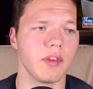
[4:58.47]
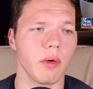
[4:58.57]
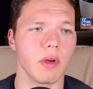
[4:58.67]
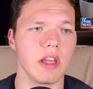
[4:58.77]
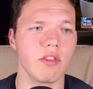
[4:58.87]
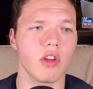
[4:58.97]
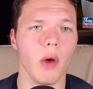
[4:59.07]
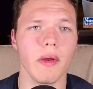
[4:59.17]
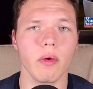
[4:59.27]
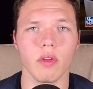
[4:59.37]
So he's
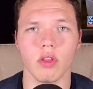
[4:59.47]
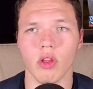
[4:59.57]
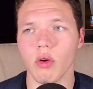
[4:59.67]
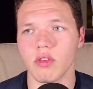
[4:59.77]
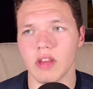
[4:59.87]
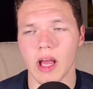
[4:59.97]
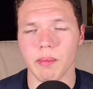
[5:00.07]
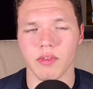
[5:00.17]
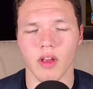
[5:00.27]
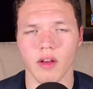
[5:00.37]
going with those
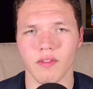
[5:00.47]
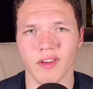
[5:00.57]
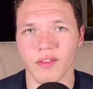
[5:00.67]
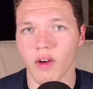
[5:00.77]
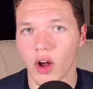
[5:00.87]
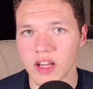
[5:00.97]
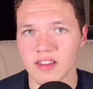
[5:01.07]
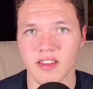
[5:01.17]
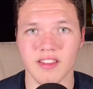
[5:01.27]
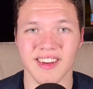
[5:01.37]
types of
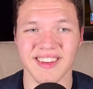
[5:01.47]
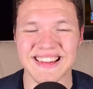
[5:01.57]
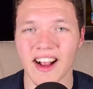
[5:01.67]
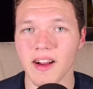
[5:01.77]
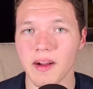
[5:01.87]
audiences, young